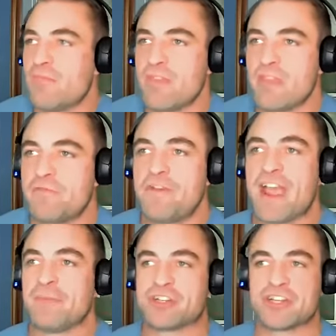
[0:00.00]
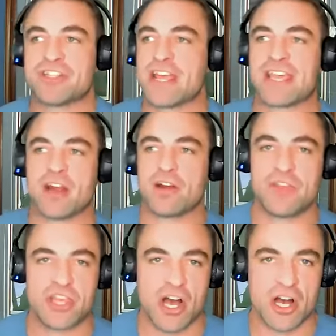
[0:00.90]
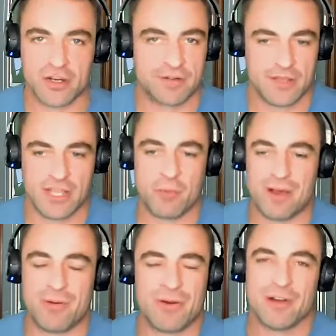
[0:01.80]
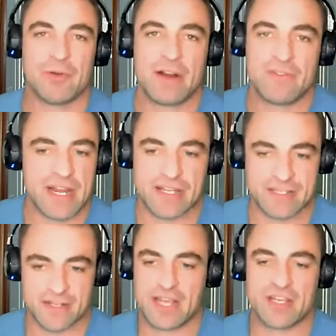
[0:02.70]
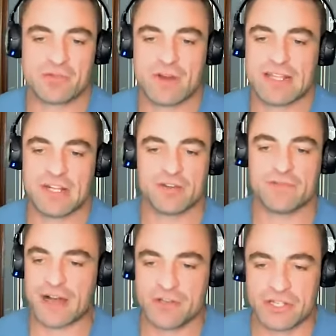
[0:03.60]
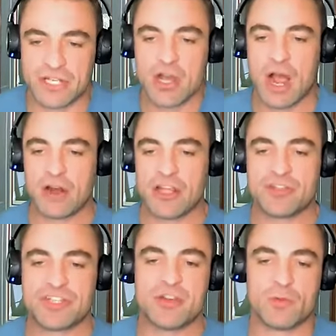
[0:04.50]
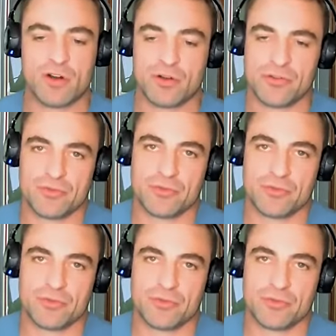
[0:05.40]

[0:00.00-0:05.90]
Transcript: the family should take care of the young. Whatever that is. Okay, just write down your values. How do you see the world?